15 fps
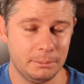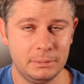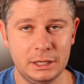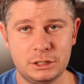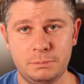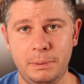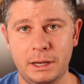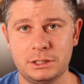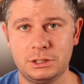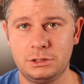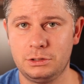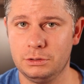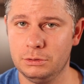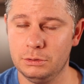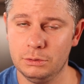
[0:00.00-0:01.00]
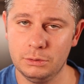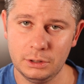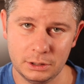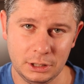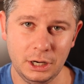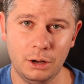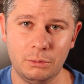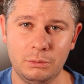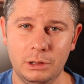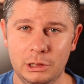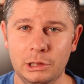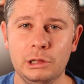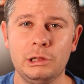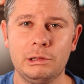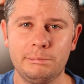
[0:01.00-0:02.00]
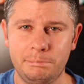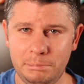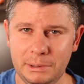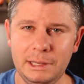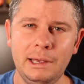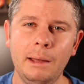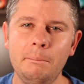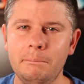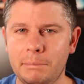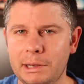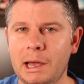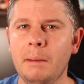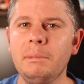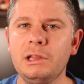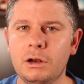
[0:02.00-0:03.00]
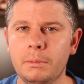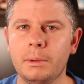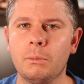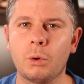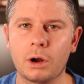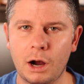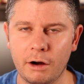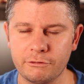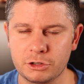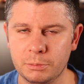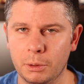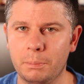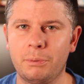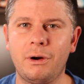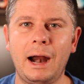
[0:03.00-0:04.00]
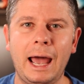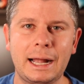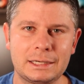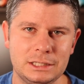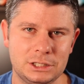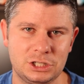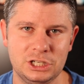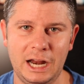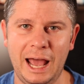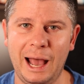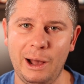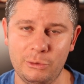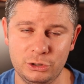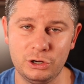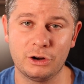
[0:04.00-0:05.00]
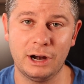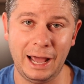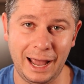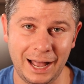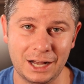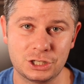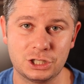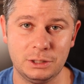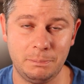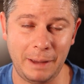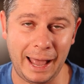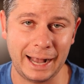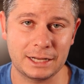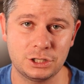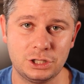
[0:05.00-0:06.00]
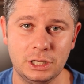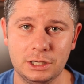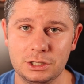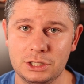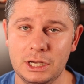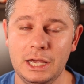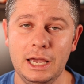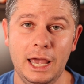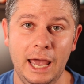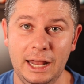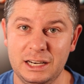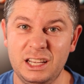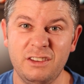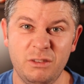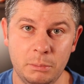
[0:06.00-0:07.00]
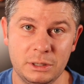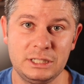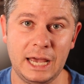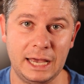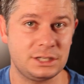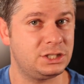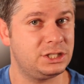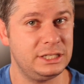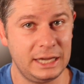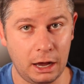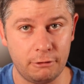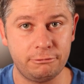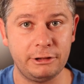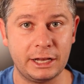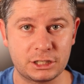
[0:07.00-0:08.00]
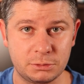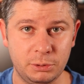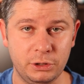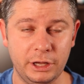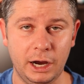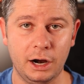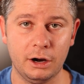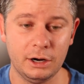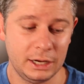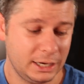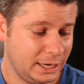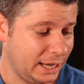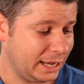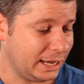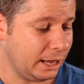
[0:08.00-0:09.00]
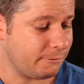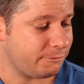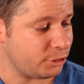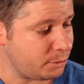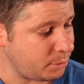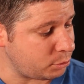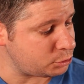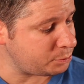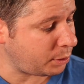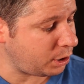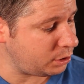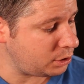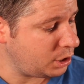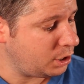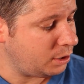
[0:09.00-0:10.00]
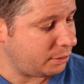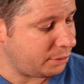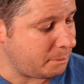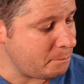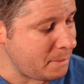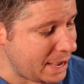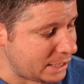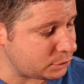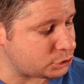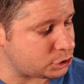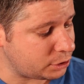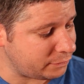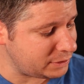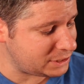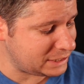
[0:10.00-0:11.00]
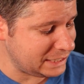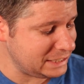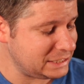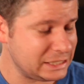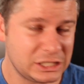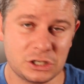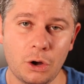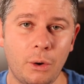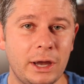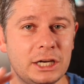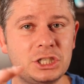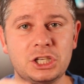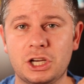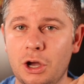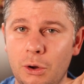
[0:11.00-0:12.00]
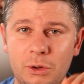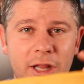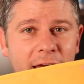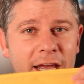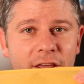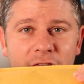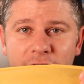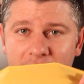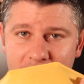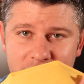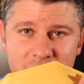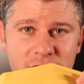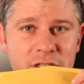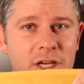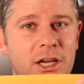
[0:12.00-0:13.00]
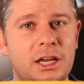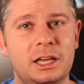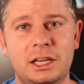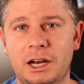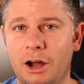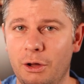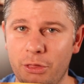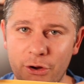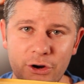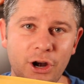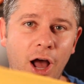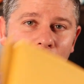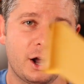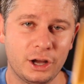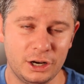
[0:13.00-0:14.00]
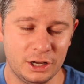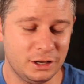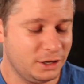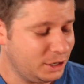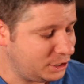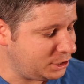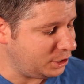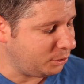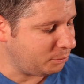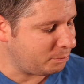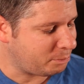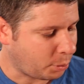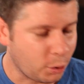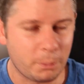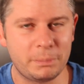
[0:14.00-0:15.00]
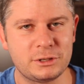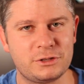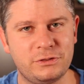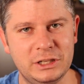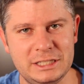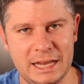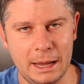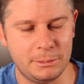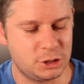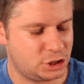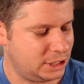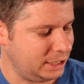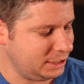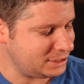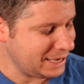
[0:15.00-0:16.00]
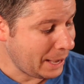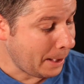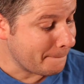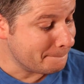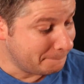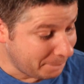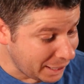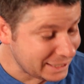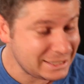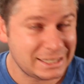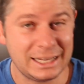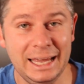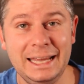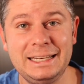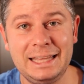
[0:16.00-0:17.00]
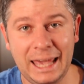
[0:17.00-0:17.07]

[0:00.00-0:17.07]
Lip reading: It's best to, you know, become a little bit more comfortable, practice in how you're going to actually package things and give them a test, see how flexible they are. Again, for the most part, the mail service isn't going to go like this. You know, they're not going to, you know, purposefully damage things, but it